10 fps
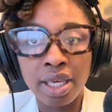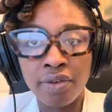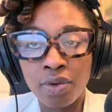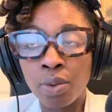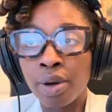
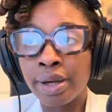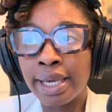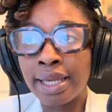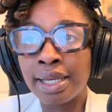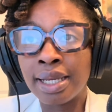If you are
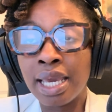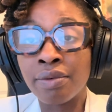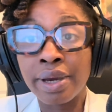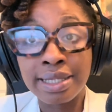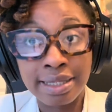in a
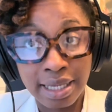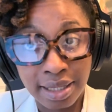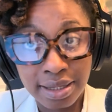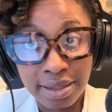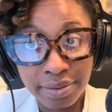red
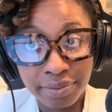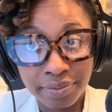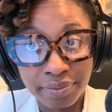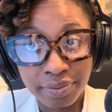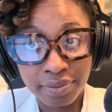state
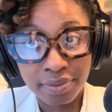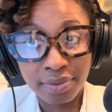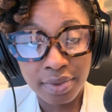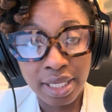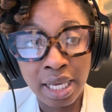
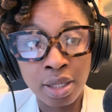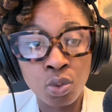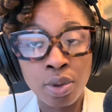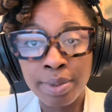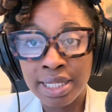
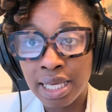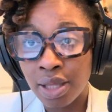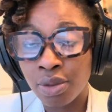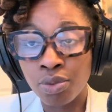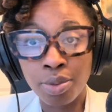and women's
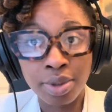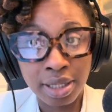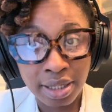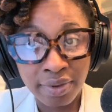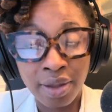health,
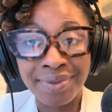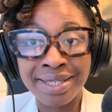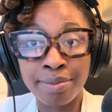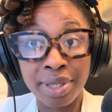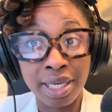reproductive health
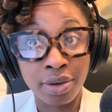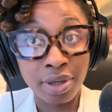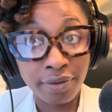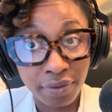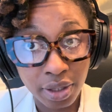is a big
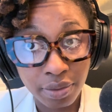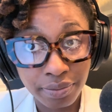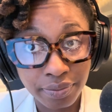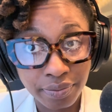area for you,